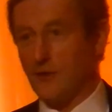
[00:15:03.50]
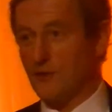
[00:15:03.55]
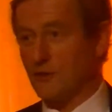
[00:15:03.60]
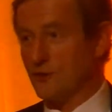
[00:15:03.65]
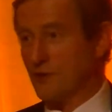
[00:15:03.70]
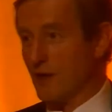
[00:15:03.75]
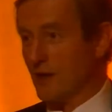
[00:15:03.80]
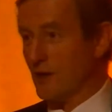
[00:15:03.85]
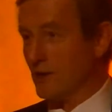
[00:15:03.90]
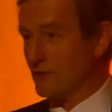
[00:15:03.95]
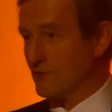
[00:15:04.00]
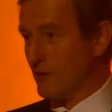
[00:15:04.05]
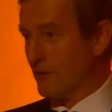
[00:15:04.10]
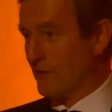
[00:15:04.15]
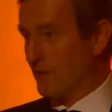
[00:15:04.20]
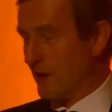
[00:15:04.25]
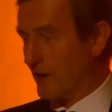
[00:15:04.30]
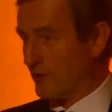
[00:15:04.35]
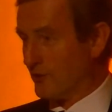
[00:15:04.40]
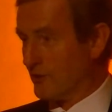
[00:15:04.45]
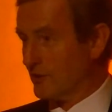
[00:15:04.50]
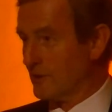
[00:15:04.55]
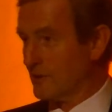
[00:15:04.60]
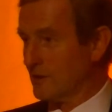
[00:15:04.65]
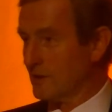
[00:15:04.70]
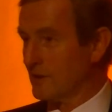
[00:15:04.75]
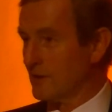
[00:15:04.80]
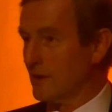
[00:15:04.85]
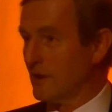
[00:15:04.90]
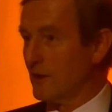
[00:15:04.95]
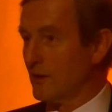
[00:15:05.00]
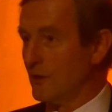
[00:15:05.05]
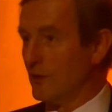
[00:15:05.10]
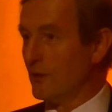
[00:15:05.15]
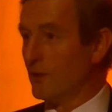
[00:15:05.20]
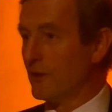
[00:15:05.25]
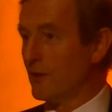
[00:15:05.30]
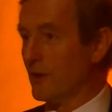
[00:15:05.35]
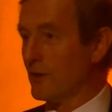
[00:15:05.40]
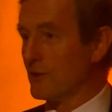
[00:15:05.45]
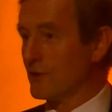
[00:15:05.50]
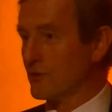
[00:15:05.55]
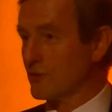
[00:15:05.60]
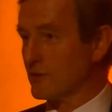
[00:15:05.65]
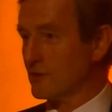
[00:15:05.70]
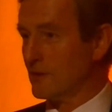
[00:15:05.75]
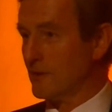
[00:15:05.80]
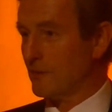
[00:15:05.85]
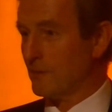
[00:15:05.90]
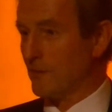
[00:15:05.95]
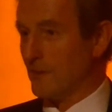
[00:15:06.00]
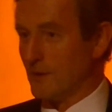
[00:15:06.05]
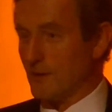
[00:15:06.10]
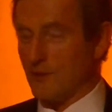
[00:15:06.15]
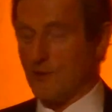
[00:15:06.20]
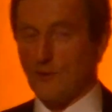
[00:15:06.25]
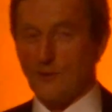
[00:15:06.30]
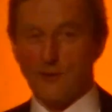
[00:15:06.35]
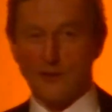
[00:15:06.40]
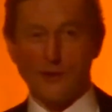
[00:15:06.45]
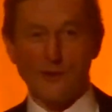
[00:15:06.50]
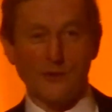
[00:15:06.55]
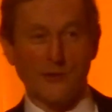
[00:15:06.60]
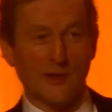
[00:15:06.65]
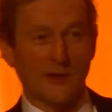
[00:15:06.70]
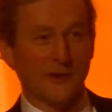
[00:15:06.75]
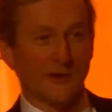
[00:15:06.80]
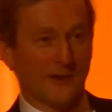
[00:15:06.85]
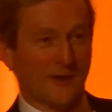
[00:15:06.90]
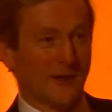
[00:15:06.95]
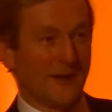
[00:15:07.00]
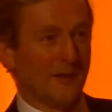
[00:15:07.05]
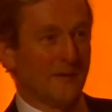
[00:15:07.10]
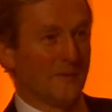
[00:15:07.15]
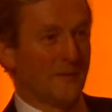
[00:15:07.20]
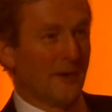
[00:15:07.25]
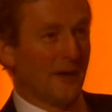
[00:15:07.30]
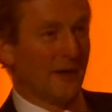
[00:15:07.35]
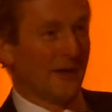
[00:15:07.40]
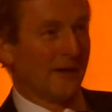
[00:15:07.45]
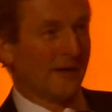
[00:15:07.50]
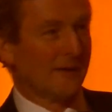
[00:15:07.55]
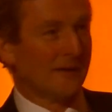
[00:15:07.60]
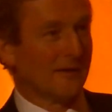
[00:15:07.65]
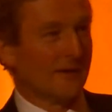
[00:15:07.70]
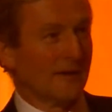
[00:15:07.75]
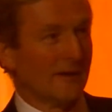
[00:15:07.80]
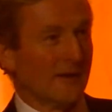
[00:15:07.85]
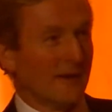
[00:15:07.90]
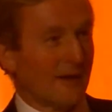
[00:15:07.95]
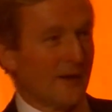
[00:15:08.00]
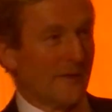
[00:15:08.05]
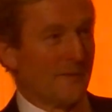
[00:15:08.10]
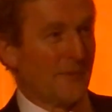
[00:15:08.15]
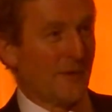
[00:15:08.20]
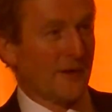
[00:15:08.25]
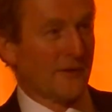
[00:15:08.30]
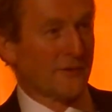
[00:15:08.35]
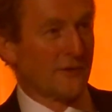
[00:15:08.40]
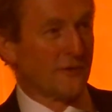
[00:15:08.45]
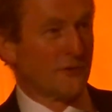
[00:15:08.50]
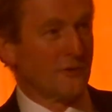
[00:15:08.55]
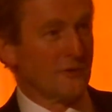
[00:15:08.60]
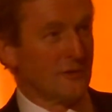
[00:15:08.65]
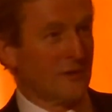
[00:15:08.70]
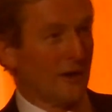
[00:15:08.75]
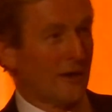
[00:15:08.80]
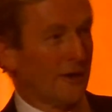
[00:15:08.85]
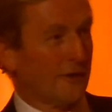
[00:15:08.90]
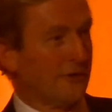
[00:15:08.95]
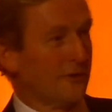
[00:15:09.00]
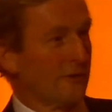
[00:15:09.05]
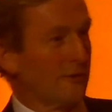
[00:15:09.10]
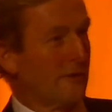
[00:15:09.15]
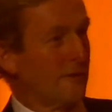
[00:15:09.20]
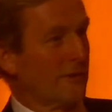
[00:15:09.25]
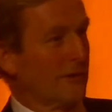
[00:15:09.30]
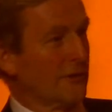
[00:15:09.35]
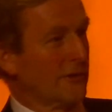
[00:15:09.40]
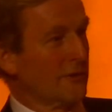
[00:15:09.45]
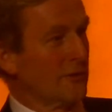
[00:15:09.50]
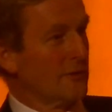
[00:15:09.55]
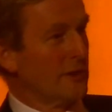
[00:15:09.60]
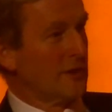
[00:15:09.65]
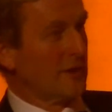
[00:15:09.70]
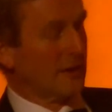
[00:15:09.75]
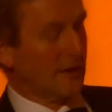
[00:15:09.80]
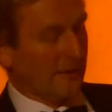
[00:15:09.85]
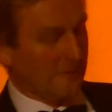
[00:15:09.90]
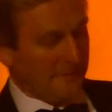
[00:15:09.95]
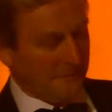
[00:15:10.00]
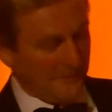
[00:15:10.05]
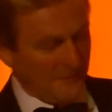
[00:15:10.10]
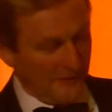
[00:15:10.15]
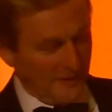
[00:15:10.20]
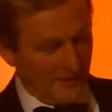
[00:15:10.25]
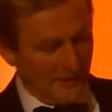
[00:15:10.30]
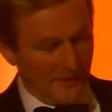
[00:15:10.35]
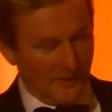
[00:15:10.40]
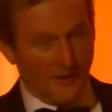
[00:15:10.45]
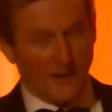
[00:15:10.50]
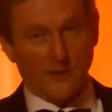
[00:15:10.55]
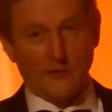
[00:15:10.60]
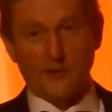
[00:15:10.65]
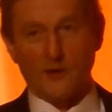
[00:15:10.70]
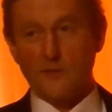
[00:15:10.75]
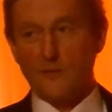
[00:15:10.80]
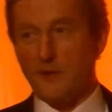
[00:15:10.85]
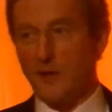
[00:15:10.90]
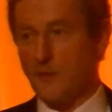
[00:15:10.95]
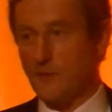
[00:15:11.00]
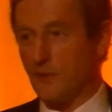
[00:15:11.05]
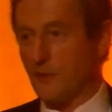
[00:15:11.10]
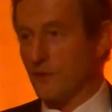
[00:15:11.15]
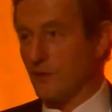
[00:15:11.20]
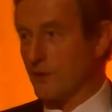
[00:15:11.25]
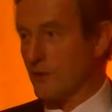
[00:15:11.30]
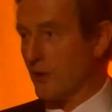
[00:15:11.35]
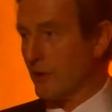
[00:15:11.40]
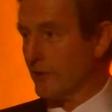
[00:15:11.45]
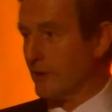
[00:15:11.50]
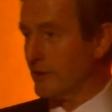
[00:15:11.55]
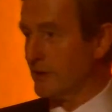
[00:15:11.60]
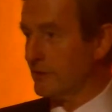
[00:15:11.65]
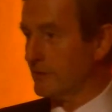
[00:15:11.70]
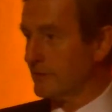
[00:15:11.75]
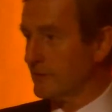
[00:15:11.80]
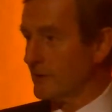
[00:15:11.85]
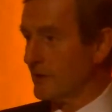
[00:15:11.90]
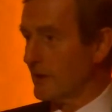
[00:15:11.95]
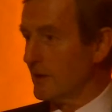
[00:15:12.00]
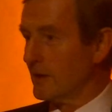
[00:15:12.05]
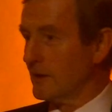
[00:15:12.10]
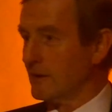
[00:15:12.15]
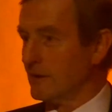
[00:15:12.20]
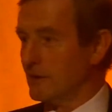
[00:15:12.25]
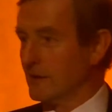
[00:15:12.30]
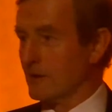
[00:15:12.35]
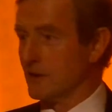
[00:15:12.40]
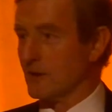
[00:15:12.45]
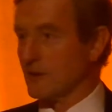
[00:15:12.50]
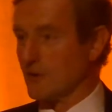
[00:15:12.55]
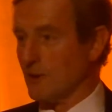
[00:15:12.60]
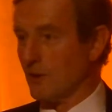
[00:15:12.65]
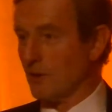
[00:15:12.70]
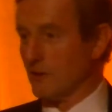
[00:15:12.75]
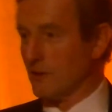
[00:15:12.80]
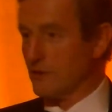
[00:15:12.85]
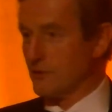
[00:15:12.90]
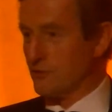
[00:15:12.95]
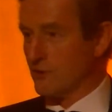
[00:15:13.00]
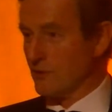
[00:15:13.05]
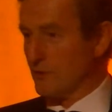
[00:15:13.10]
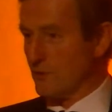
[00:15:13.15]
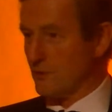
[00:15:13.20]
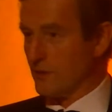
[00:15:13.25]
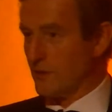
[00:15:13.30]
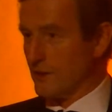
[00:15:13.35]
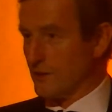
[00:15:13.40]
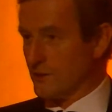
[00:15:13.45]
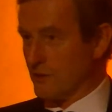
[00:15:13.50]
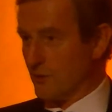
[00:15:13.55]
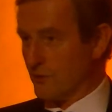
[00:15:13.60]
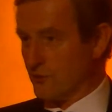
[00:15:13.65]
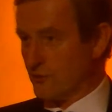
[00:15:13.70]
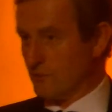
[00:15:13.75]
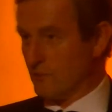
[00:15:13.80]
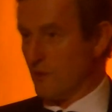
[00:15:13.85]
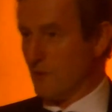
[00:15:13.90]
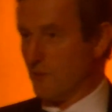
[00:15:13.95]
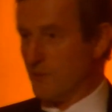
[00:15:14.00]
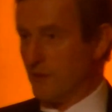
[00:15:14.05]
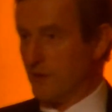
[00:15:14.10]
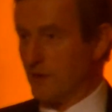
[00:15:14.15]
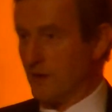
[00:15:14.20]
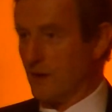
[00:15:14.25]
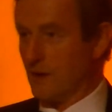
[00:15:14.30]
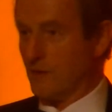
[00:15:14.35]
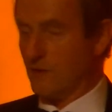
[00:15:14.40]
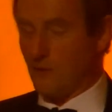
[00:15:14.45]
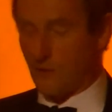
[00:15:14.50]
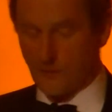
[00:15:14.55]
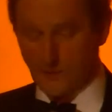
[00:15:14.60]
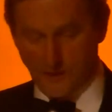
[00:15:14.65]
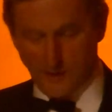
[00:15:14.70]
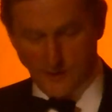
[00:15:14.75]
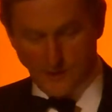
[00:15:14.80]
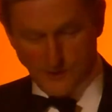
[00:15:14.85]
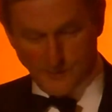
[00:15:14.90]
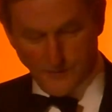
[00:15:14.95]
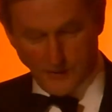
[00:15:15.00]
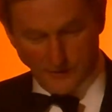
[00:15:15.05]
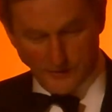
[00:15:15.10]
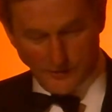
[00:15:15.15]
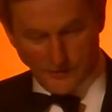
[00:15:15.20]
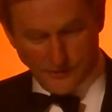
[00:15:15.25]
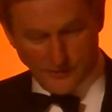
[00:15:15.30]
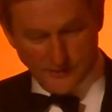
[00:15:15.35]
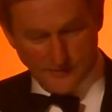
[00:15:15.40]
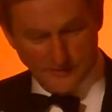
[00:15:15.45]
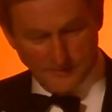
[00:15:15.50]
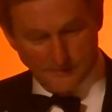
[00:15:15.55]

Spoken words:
a day's reflection, no doubt you can go down there to Keene Bay, or back to Dugart, or over to Duiga, or down by Bunnacurry. You can call into Lourdes, though she won't be there, only in spirit.